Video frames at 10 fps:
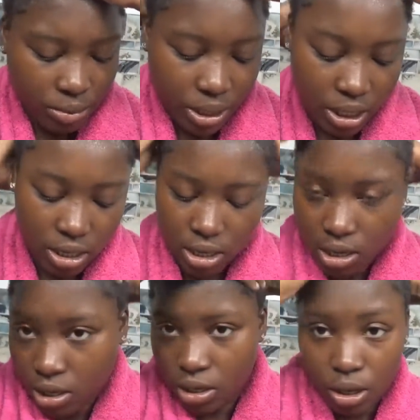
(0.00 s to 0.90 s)
Let me
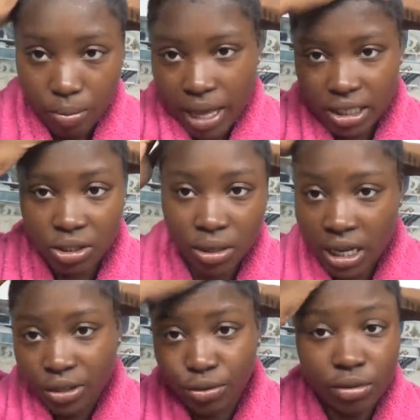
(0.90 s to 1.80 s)
go back to
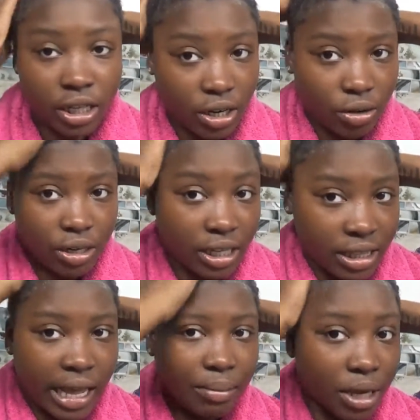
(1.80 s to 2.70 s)
it. And you really don't
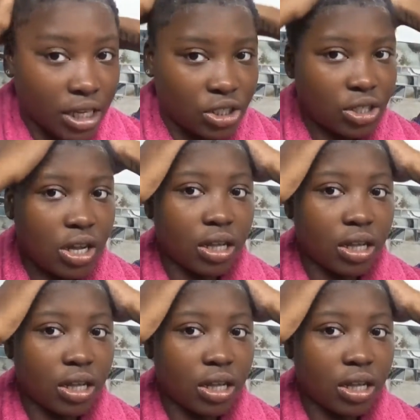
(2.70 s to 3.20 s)
need that much.